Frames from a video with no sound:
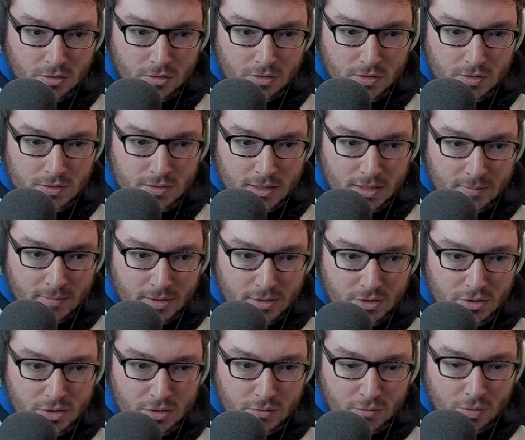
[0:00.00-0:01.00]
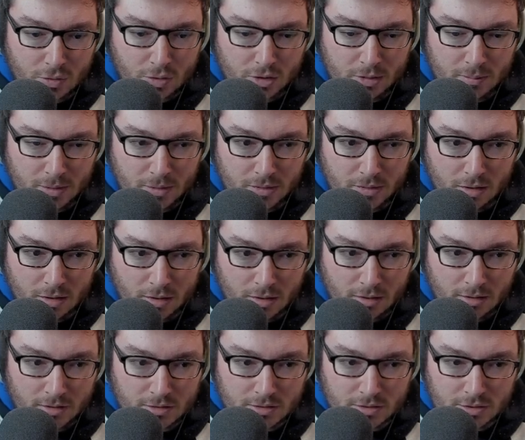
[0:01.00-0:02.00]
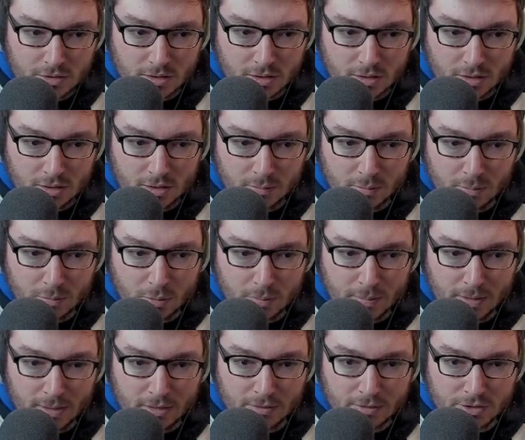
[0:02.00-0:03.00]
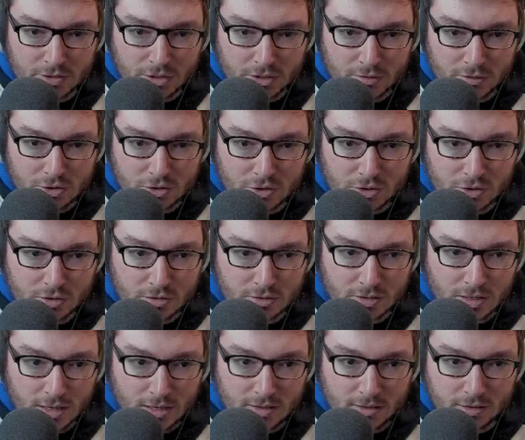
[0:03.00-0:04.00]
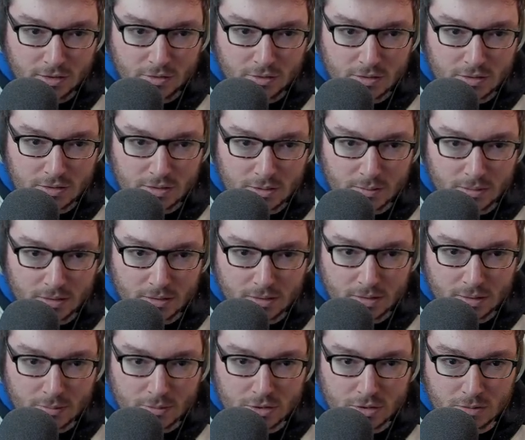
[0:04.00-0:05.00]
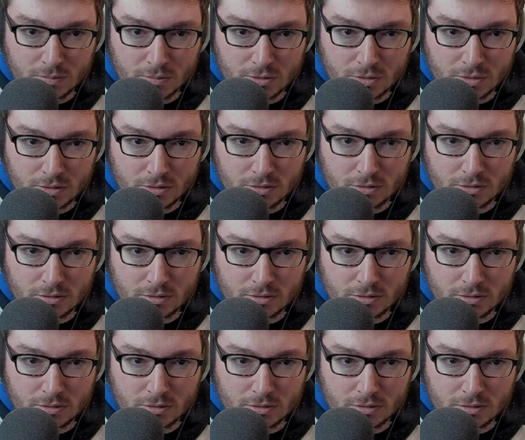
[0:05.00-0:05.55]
because I am actually worried about dying, it's just going to give me more mana regeneration and increase the amount of damage that I'm doing.